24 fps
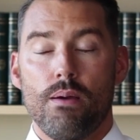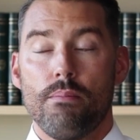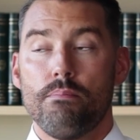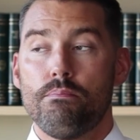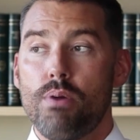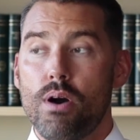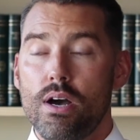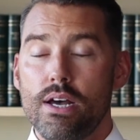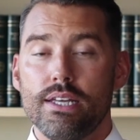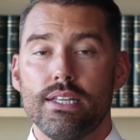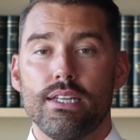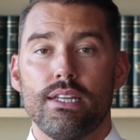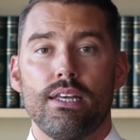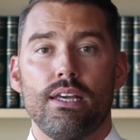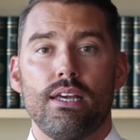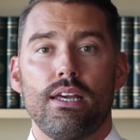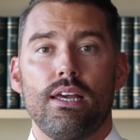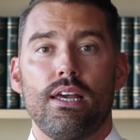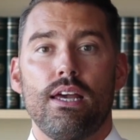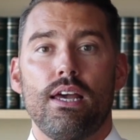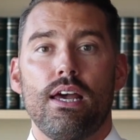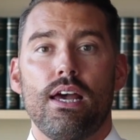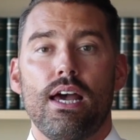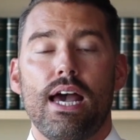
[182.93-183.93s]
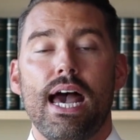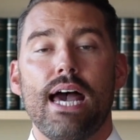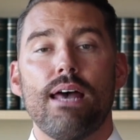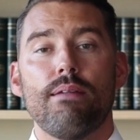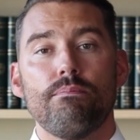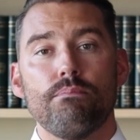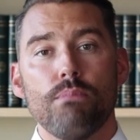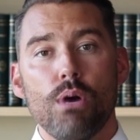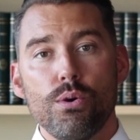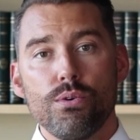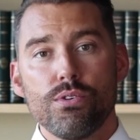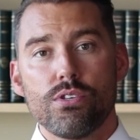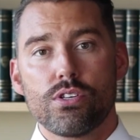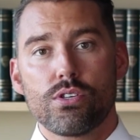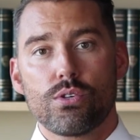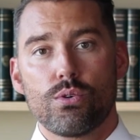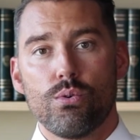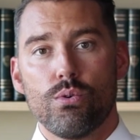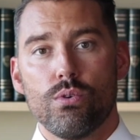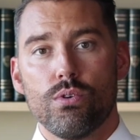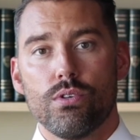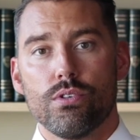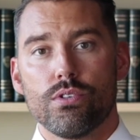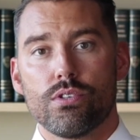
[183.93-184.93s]
But at most
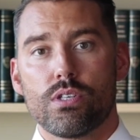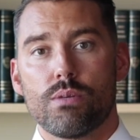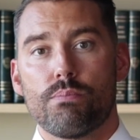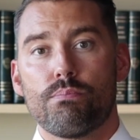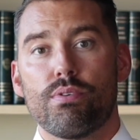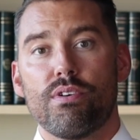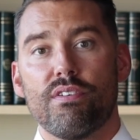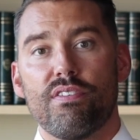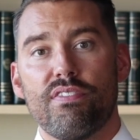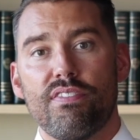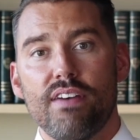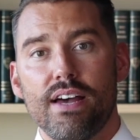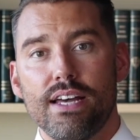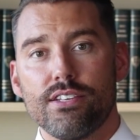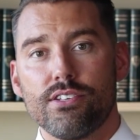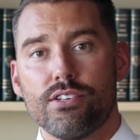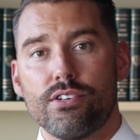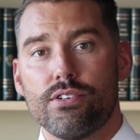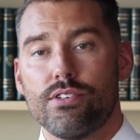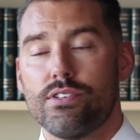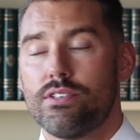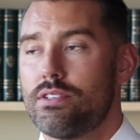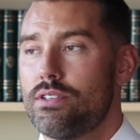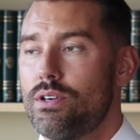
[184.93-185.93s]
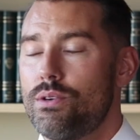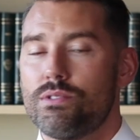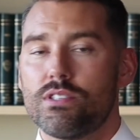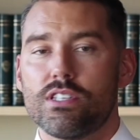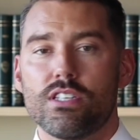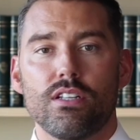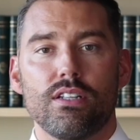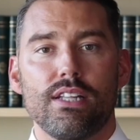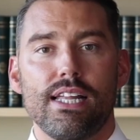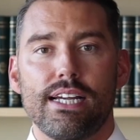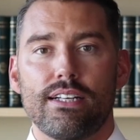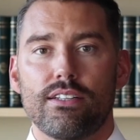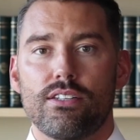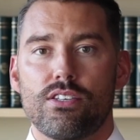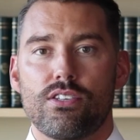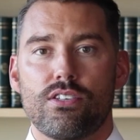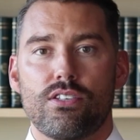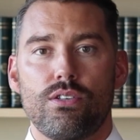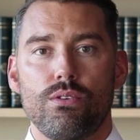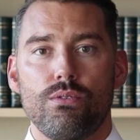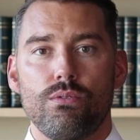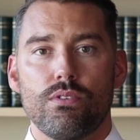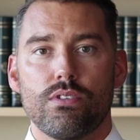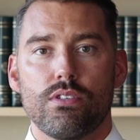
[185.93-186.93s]
schools, professors don't select the
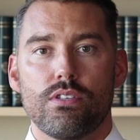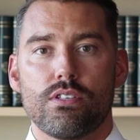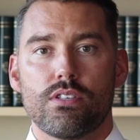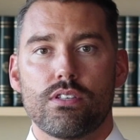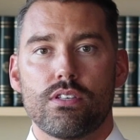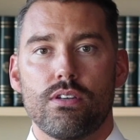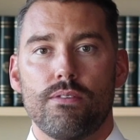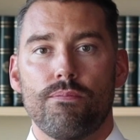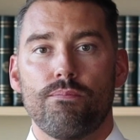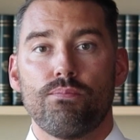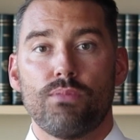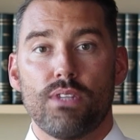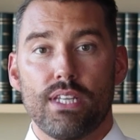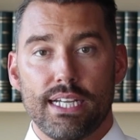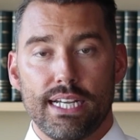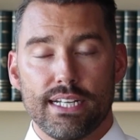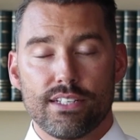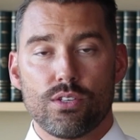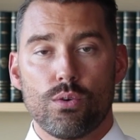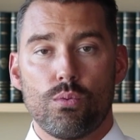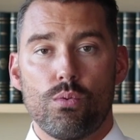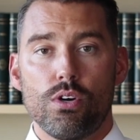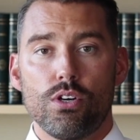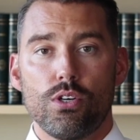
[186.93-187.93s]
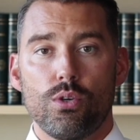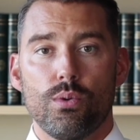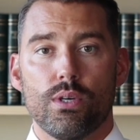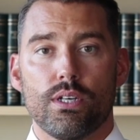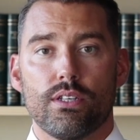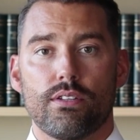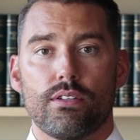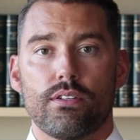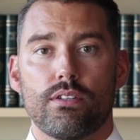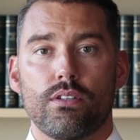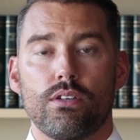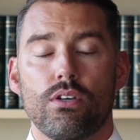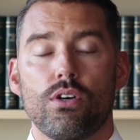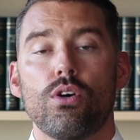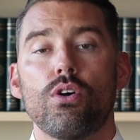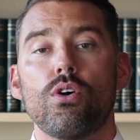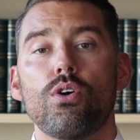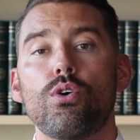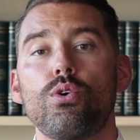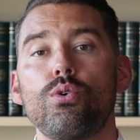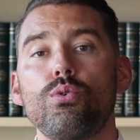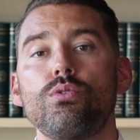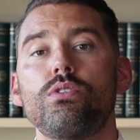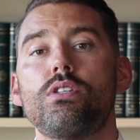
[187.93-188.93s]
students they get to work with.
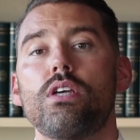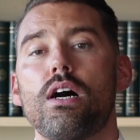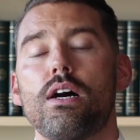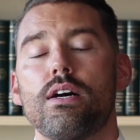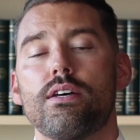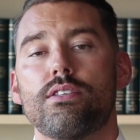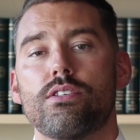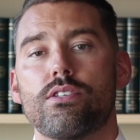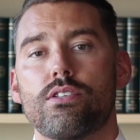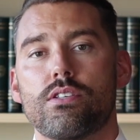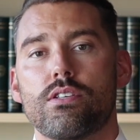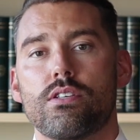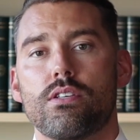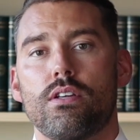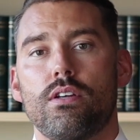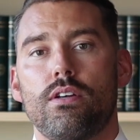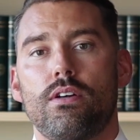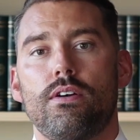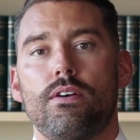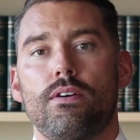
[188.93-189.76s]
Who does?